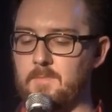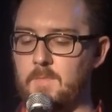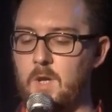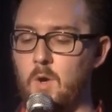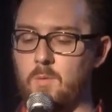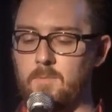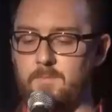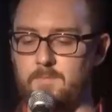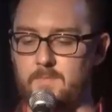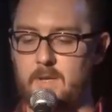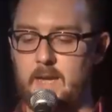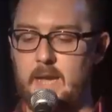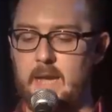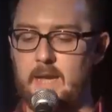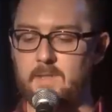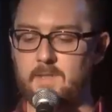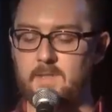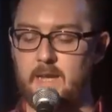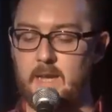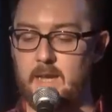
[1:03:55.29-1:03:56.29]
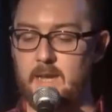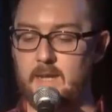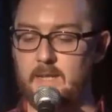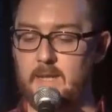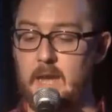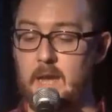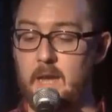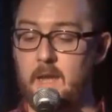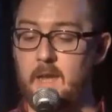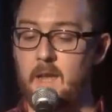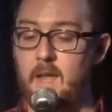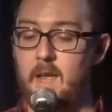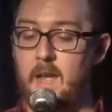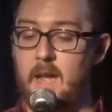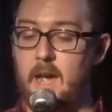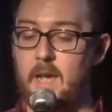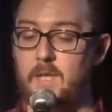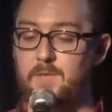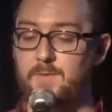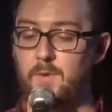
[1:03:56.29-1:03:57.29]
Oh, and uh, yeah,
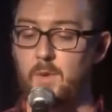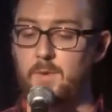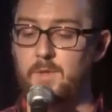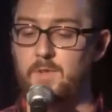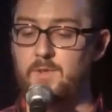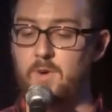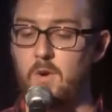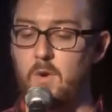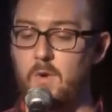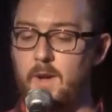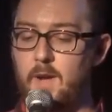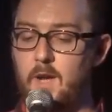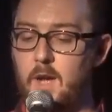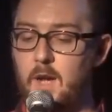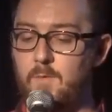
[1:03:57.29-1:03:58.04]
as for the drawing